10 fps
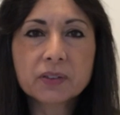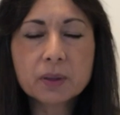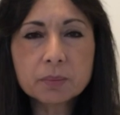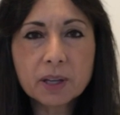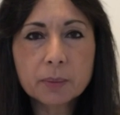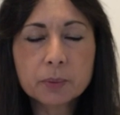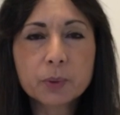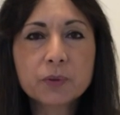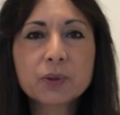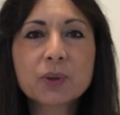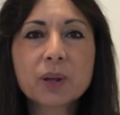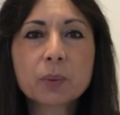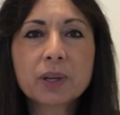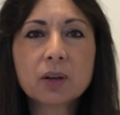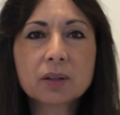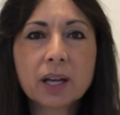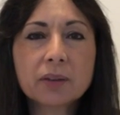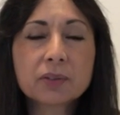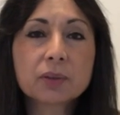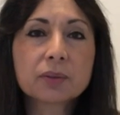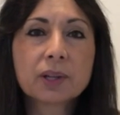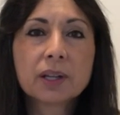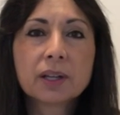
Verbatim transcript: sometimes we feel that we have to